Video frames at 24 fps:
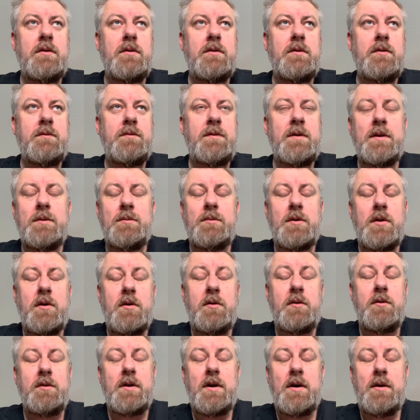Philip
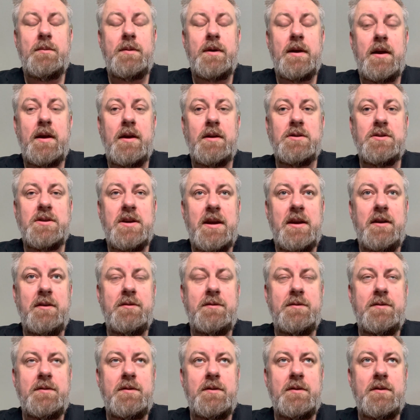Lowe, the RBA
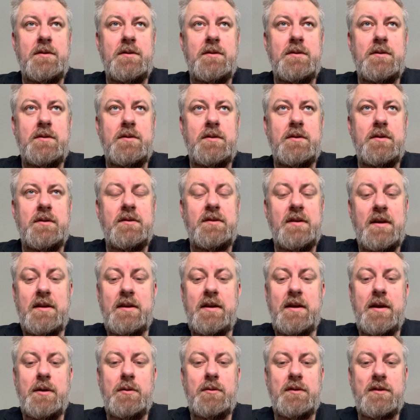chief, said
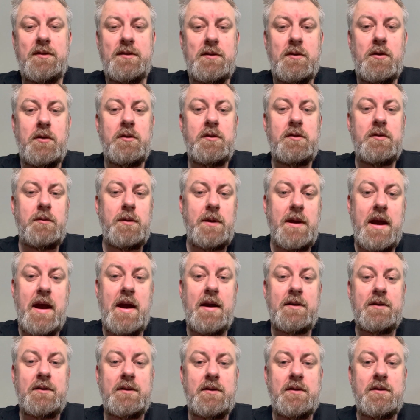he was slow to
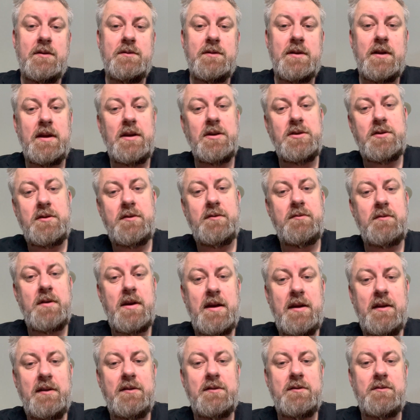react, that he should have
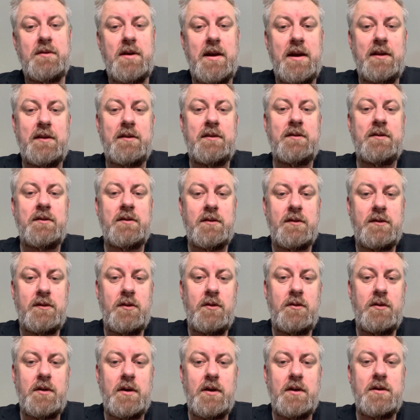raised rates
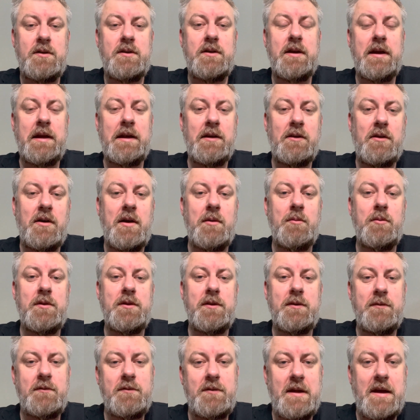sooner in line with
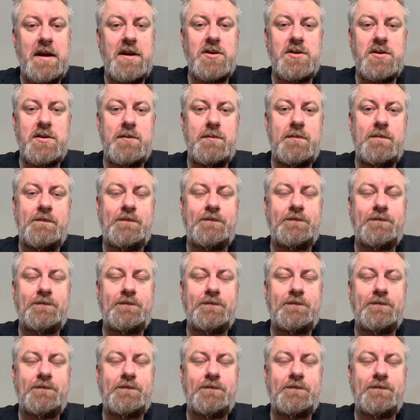inflation.